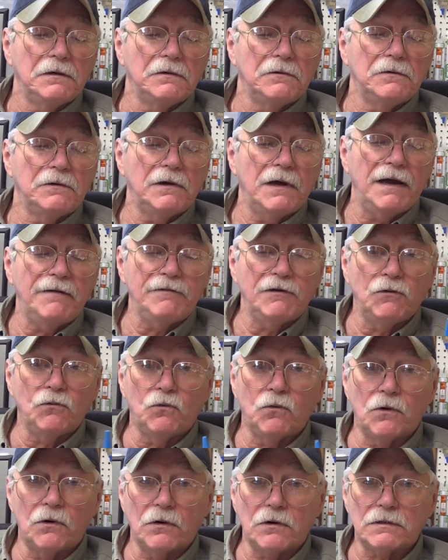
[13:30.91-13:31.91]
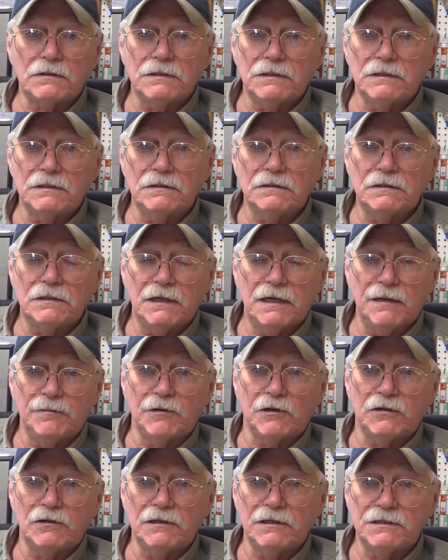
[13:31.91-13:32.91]
Well, having worked in the
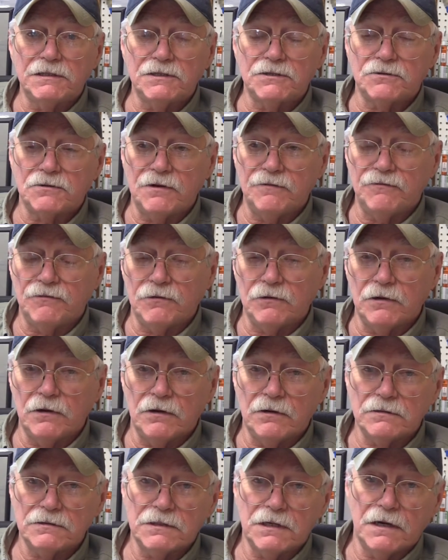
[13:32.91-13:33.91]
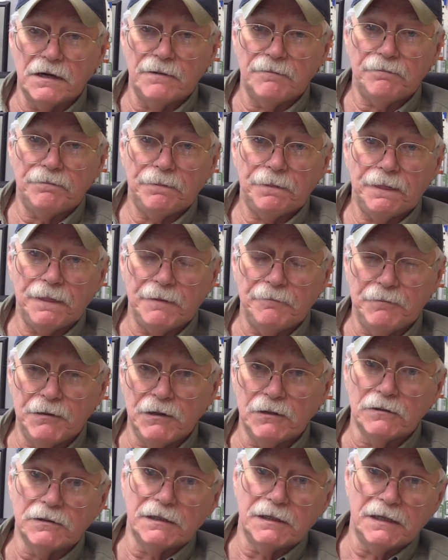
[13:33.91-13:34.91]
chemical industry for a long time,
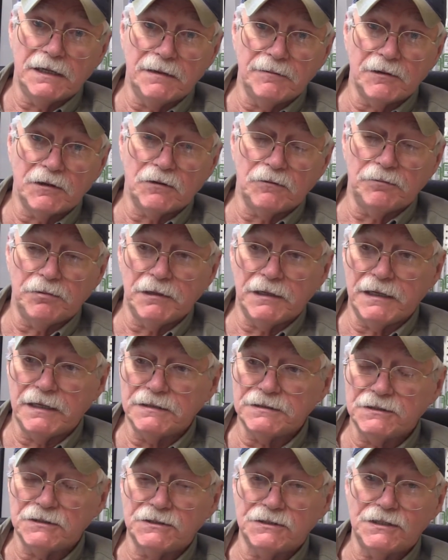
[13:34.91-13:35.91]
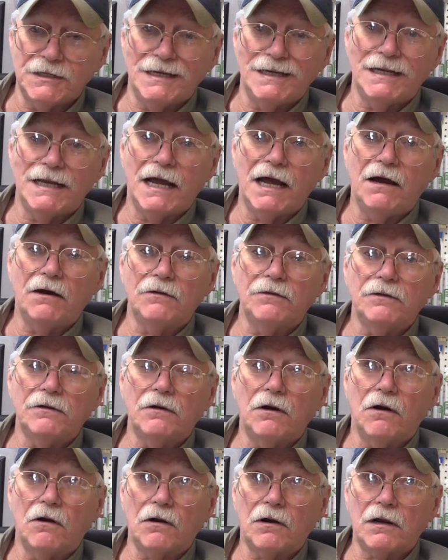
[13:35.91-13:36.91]
building chemical plants and seeing how
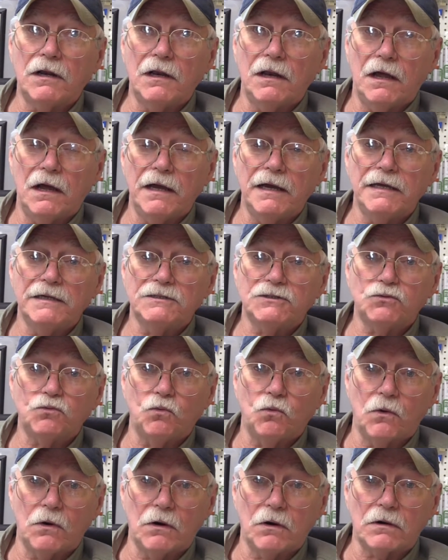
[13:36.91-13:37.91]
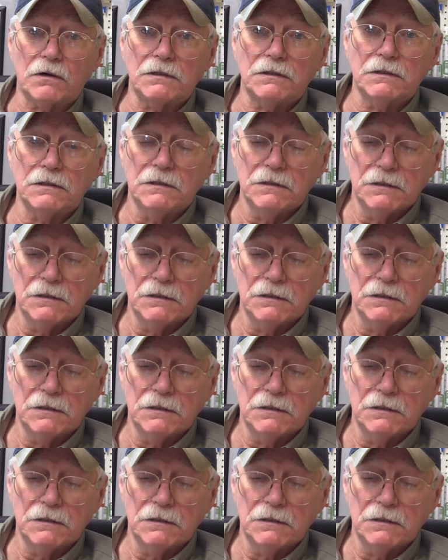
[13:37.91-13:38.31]
our clients worked,